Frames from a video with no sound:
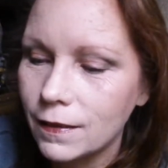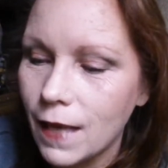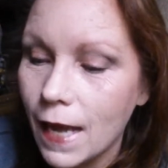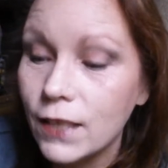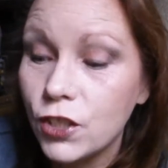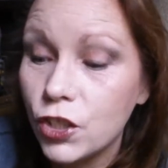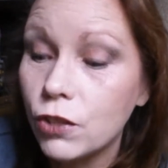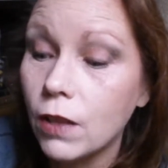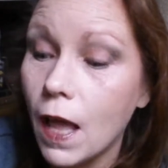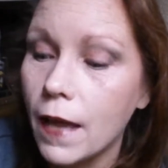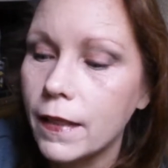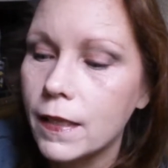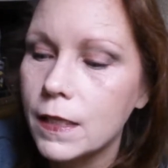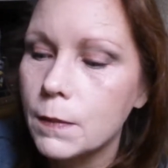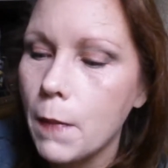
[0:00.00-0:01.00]
I do
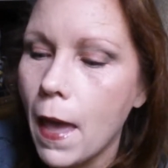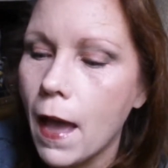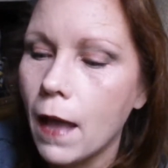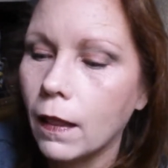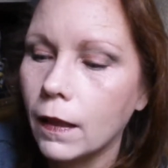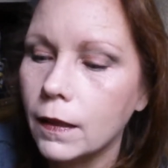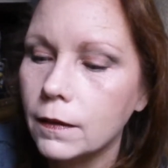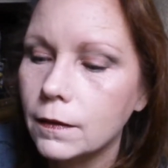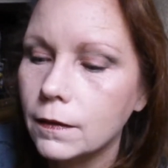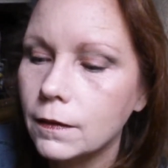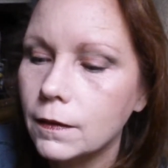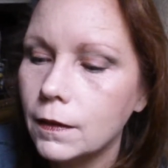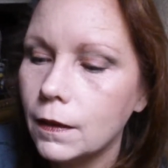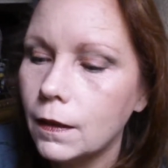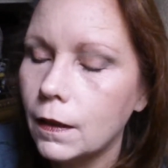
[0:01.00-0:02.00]
like this palette.
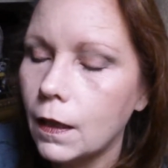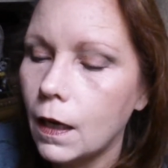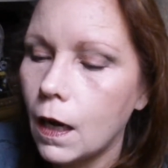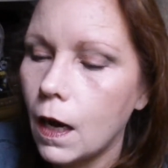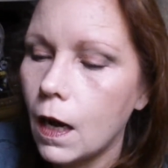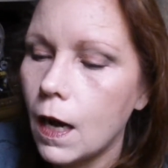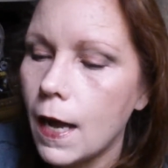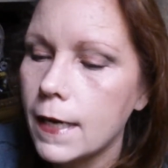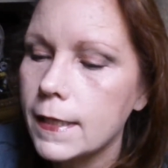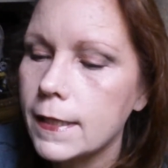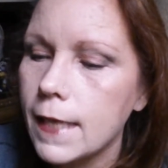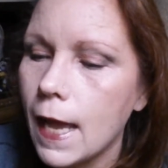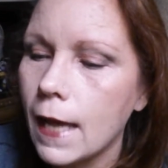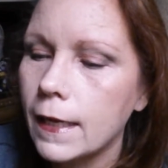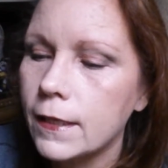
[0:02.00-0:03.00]
I
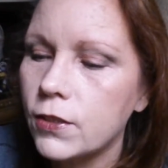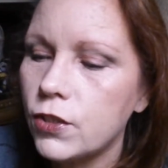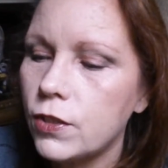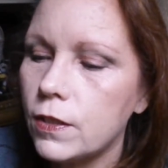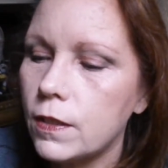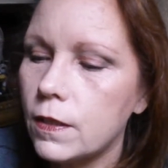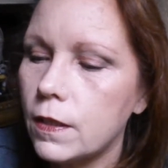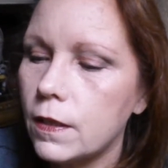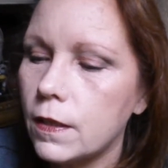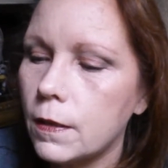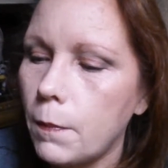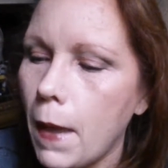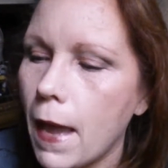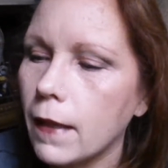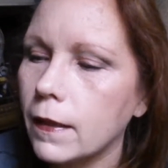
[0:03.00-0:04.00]
decided the
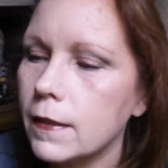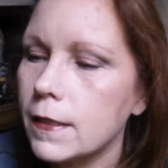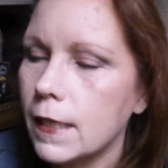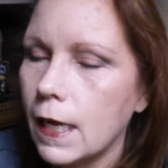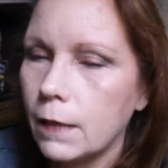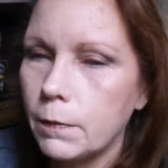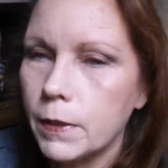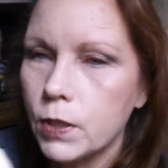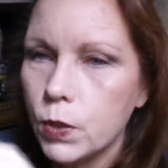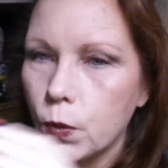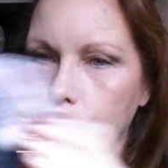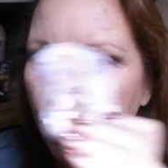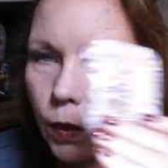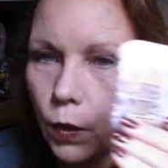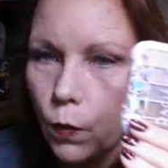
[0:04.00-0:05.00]
palettes that I'd been
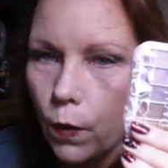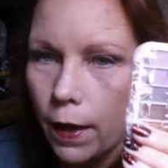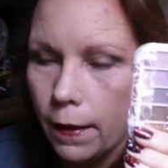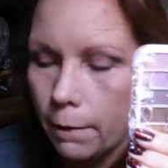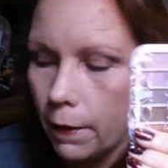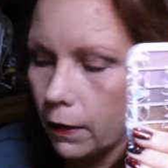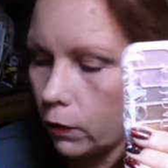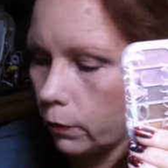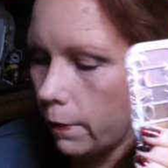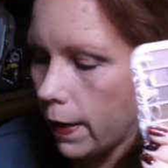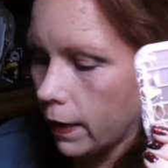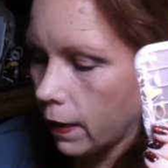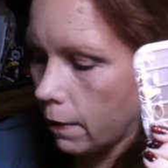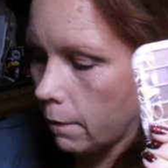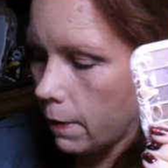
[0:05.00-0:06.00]
squirreling away in my little
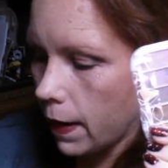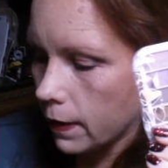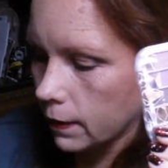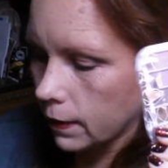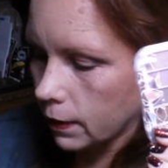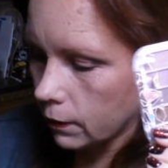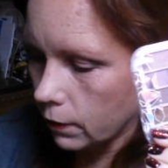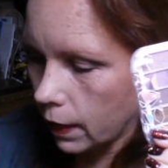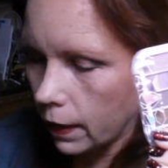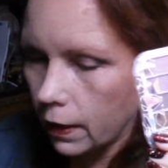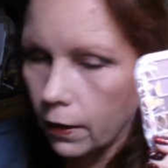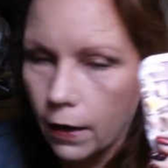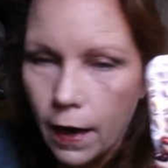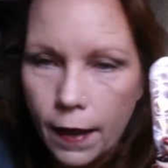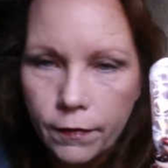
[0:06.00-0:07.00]
makeup basket right
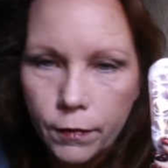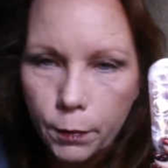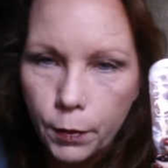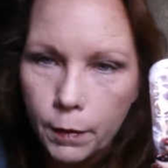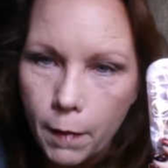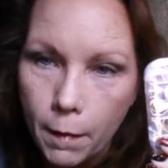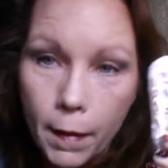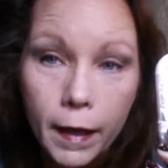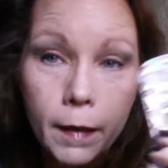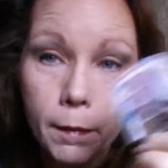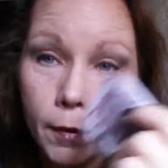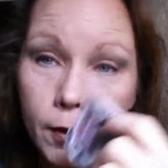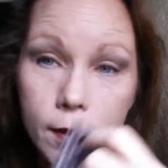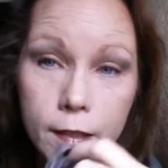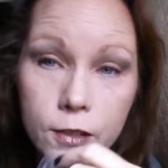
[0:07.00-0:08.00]
here, I had to put my makeup
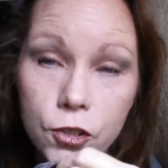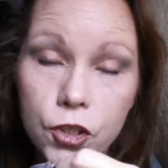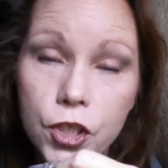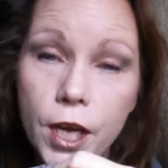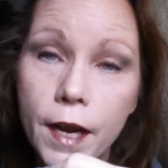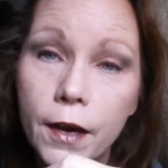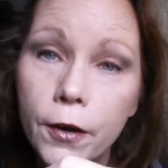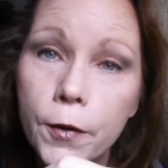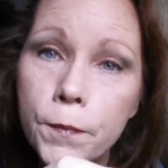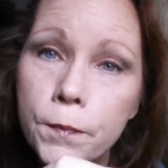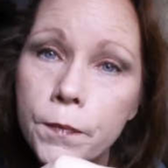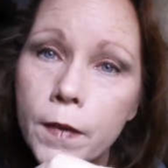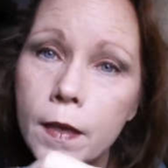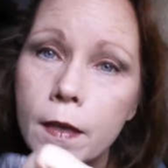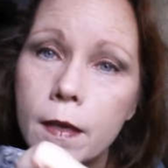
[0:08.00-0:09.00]
on in this chair
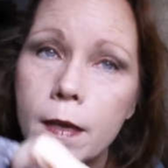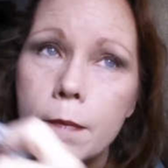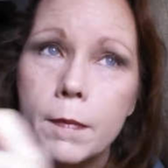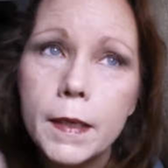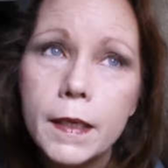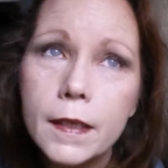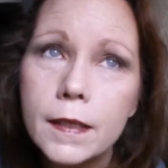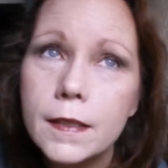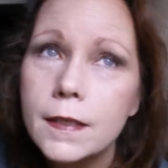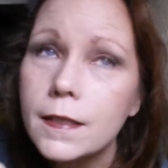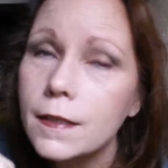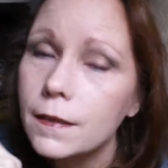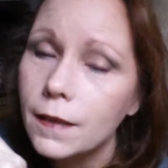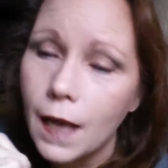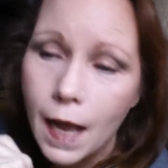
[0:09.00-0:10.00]

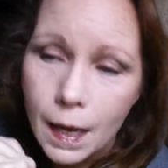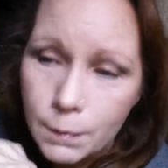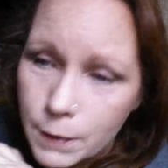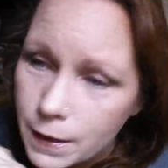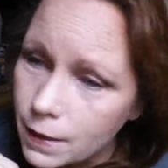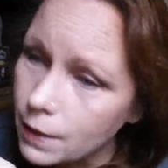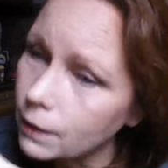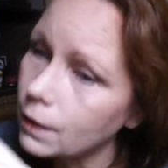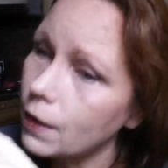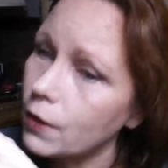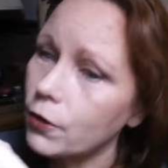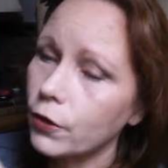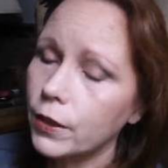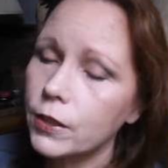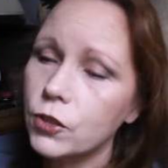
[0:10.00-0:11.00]
because I'm still
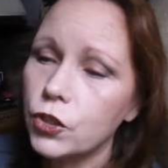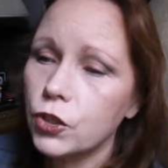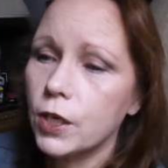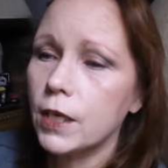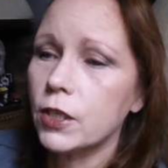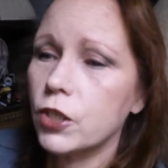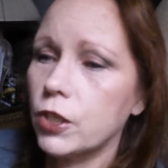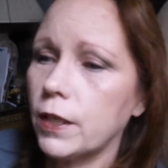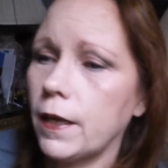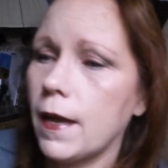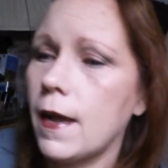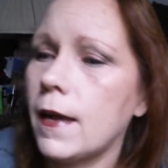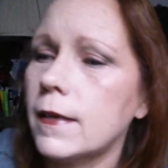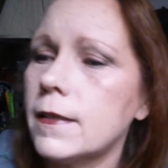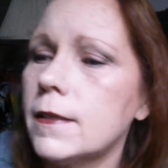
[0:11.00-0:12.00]
under construction,
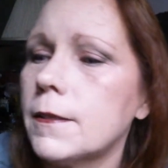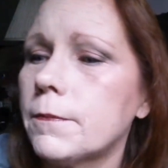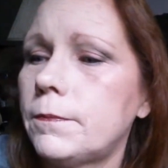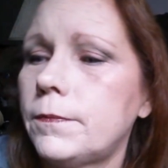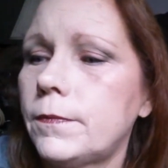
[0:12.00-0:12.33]
guys.